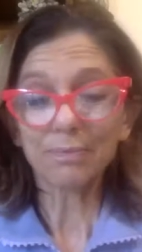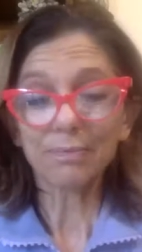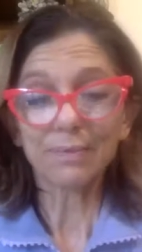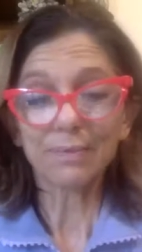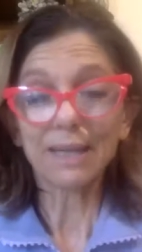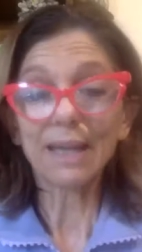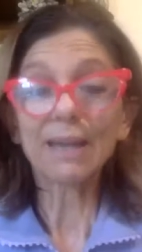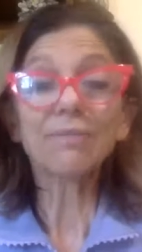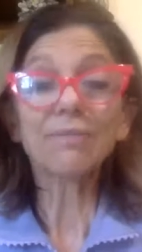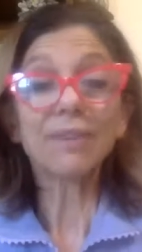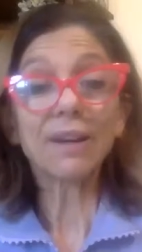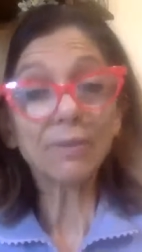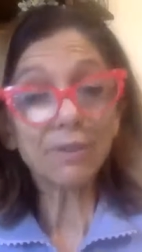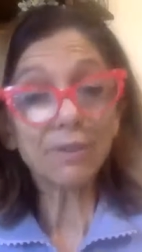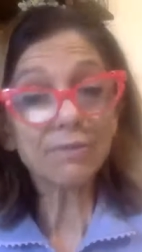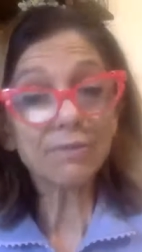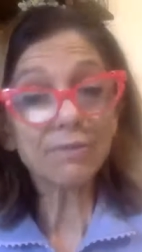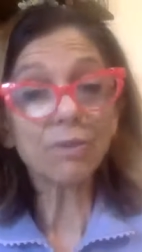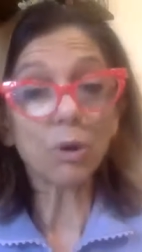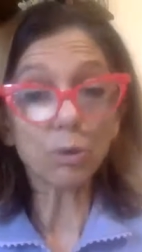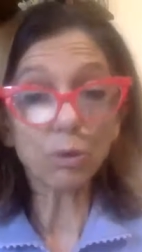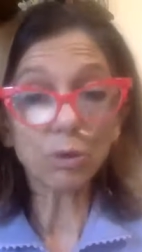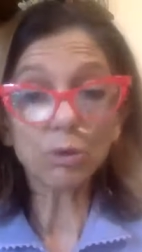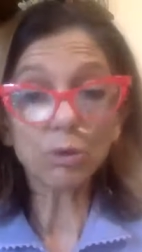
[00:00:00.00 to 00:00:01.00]
They're very
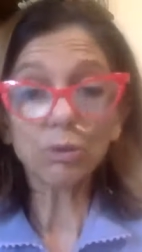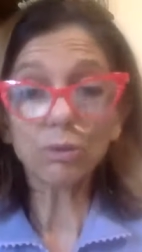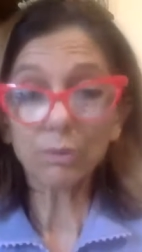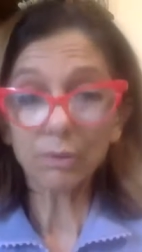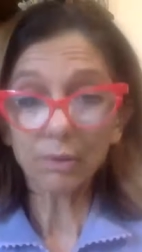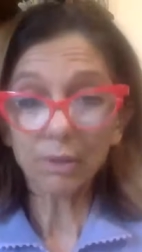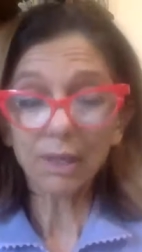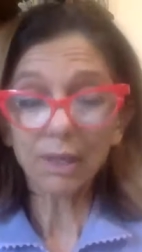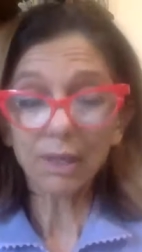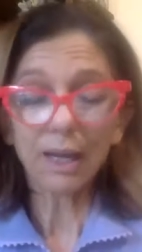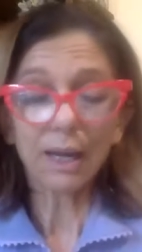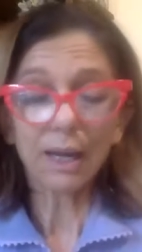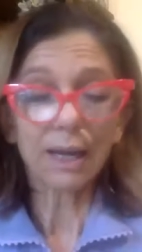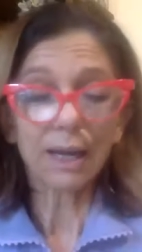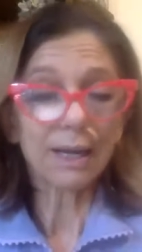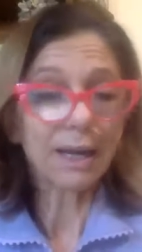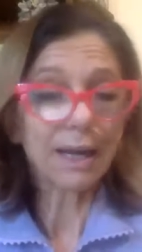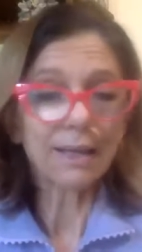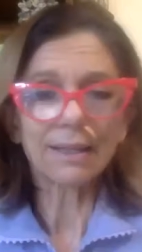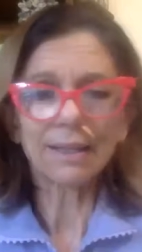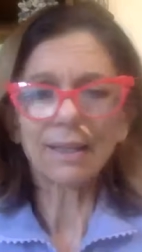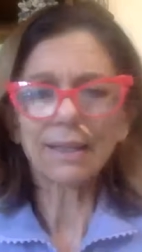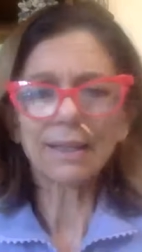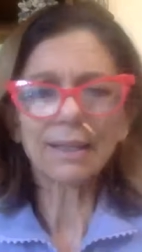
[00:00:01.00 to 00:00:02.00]
vocal.
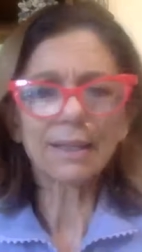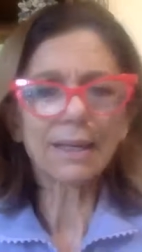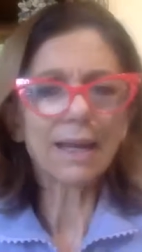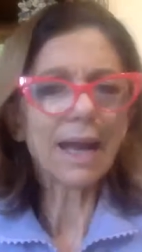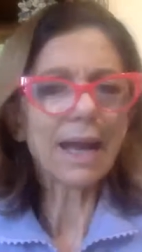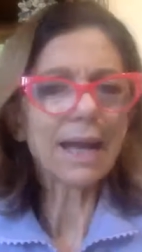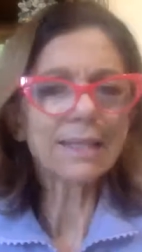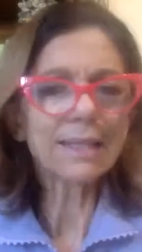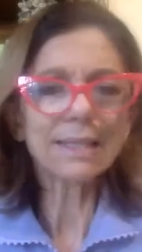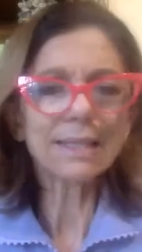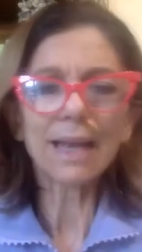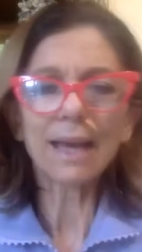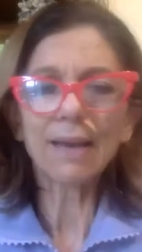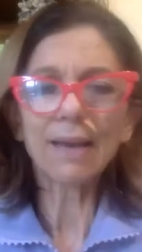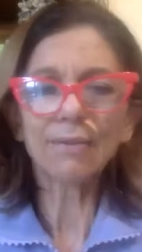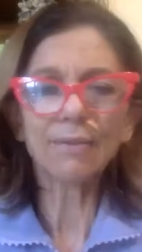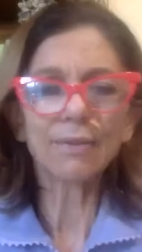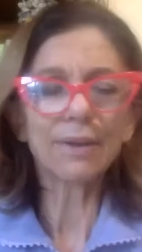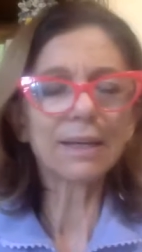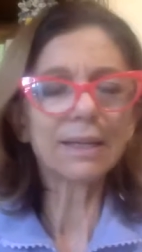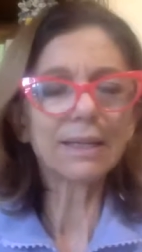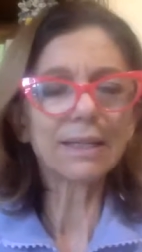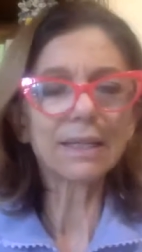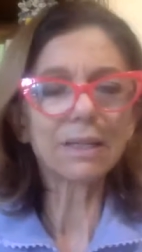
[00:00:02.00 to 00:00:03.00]
I think cats have
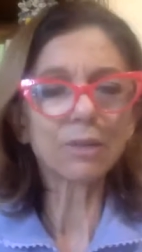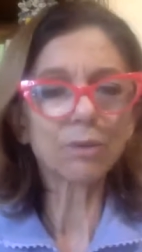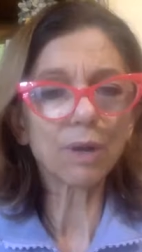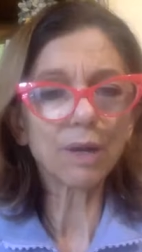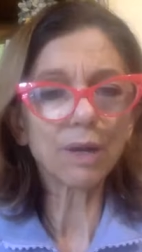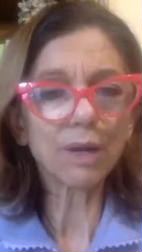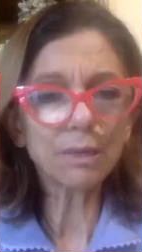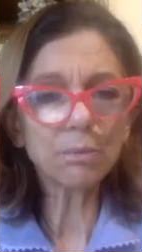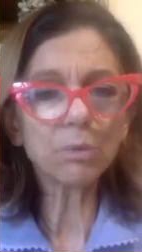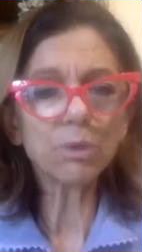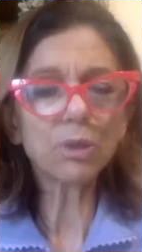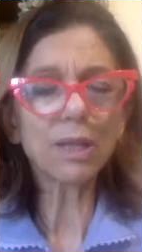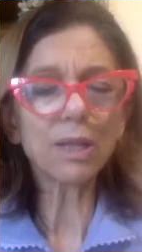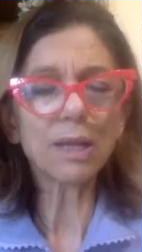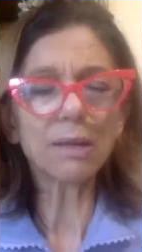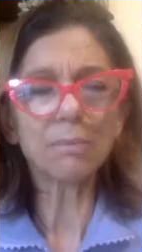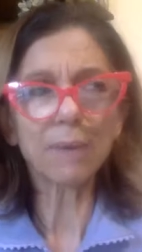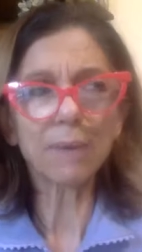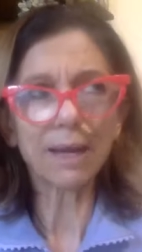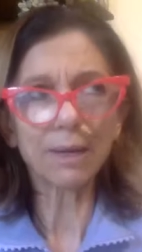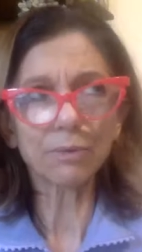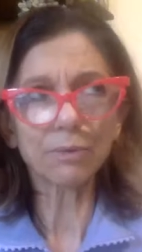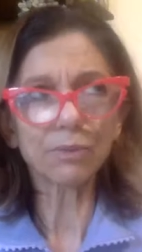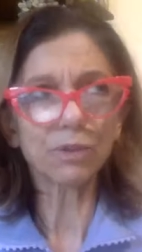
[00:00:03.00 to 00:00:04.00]
an incredible
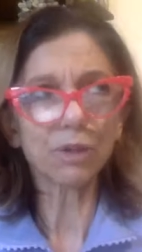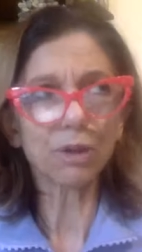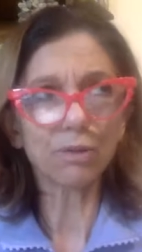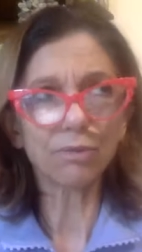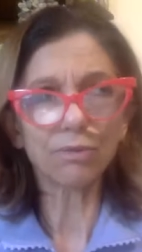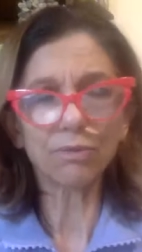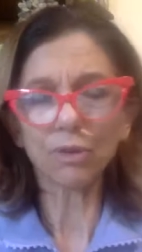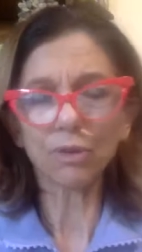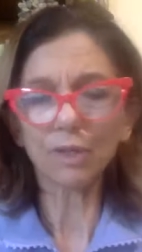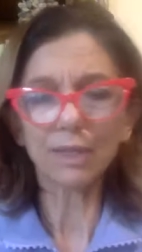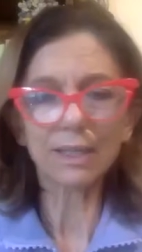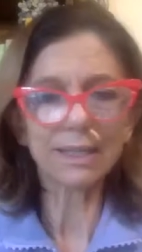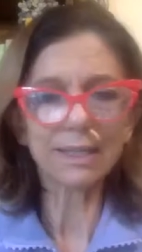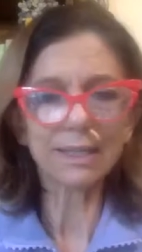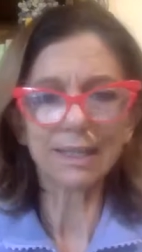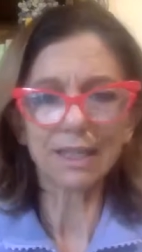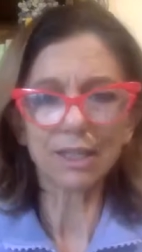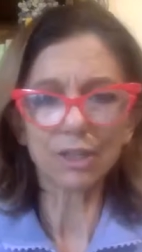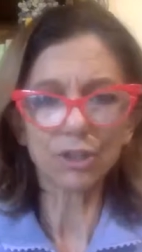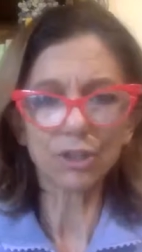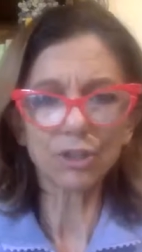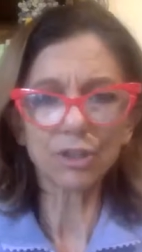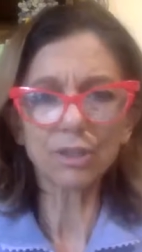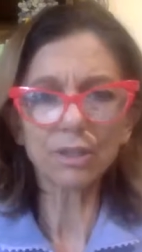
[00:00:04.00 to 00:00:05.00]
amount of
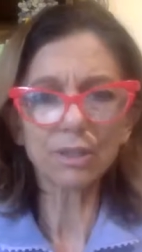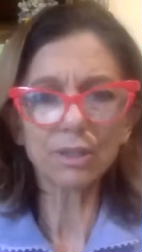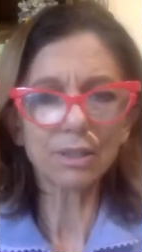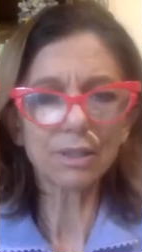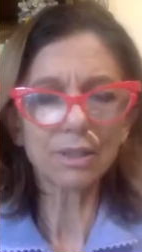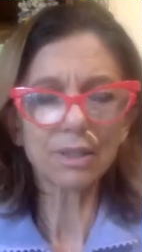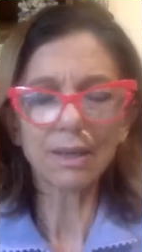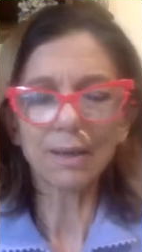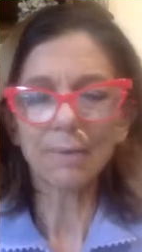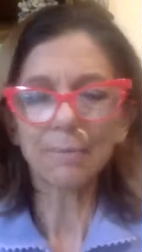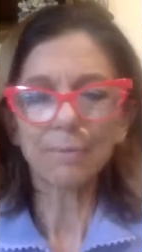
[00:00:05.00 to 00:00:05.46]
vocalizations